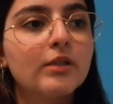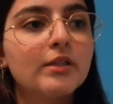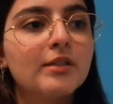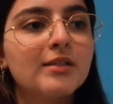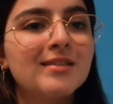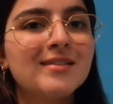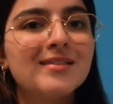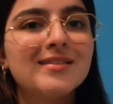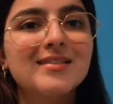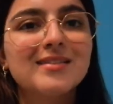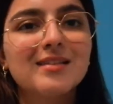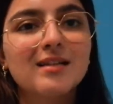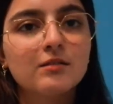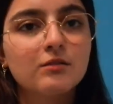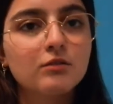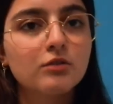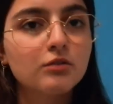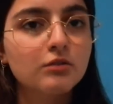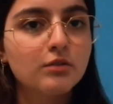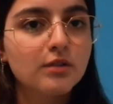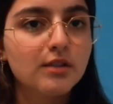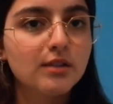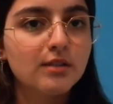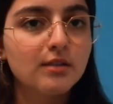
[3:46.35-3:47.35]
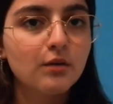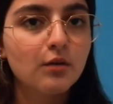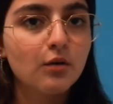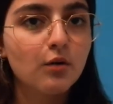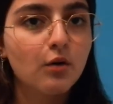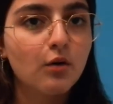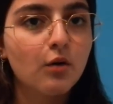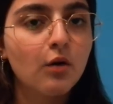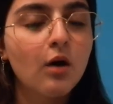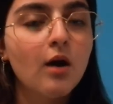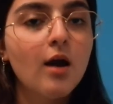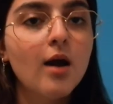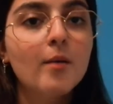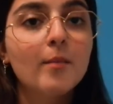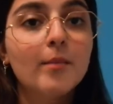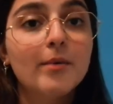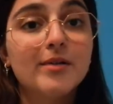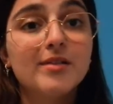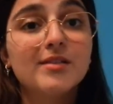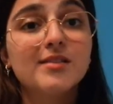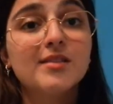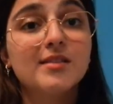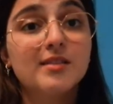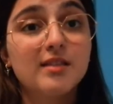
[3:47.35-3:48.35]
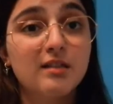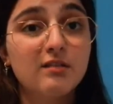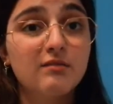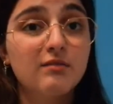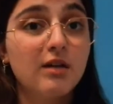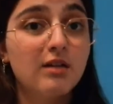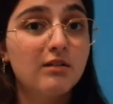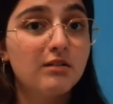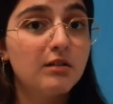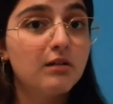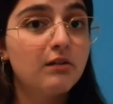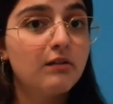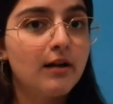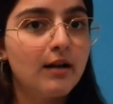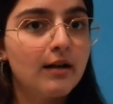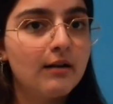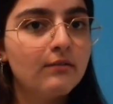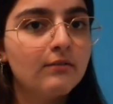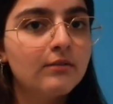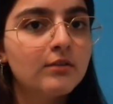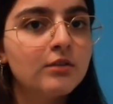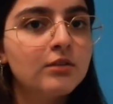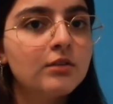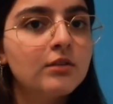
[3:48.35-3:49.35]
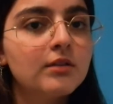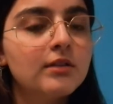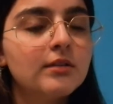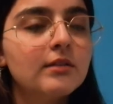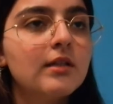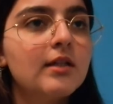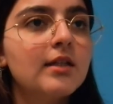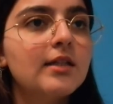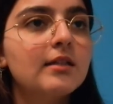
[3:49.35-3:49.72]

written centuries ago but are still very relevant